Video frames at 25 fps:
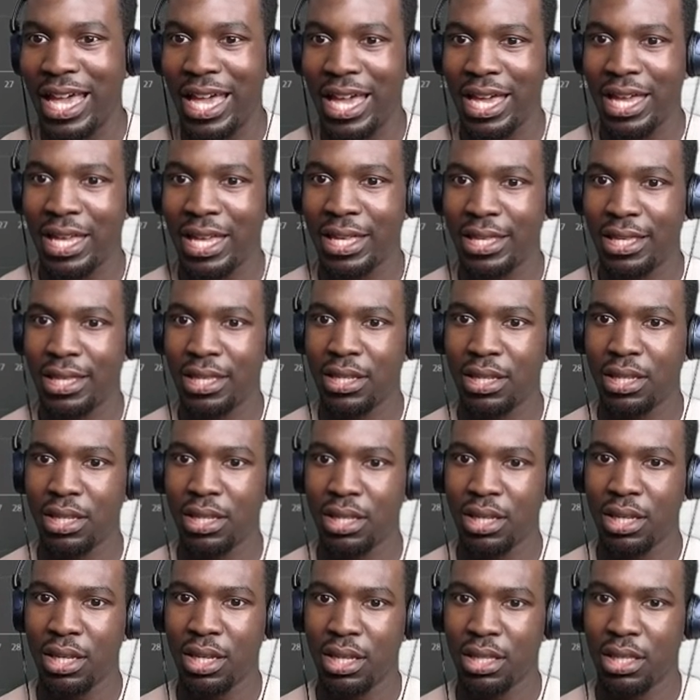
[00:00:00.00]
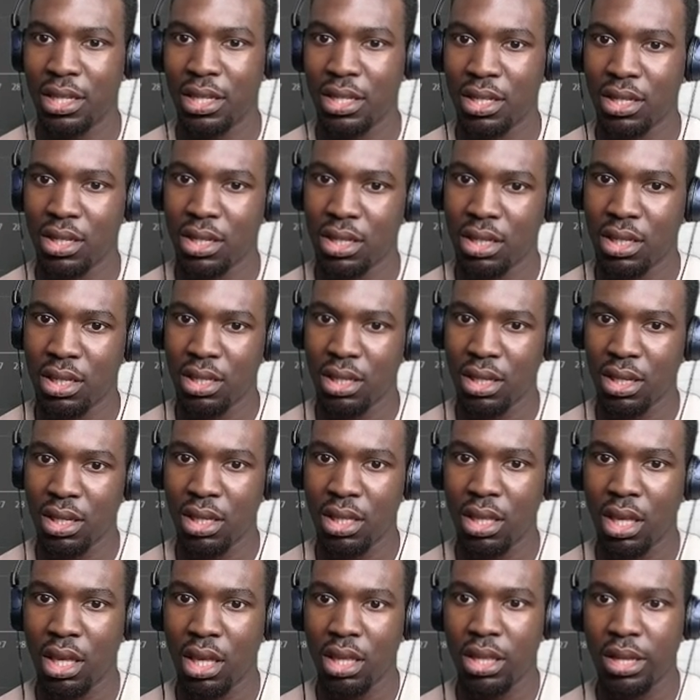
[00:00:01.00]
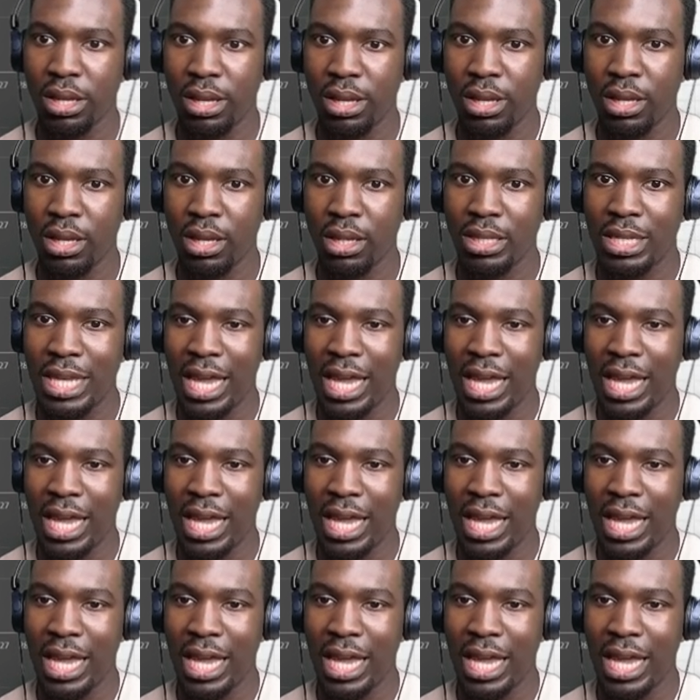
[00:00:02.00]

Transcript: and this is just another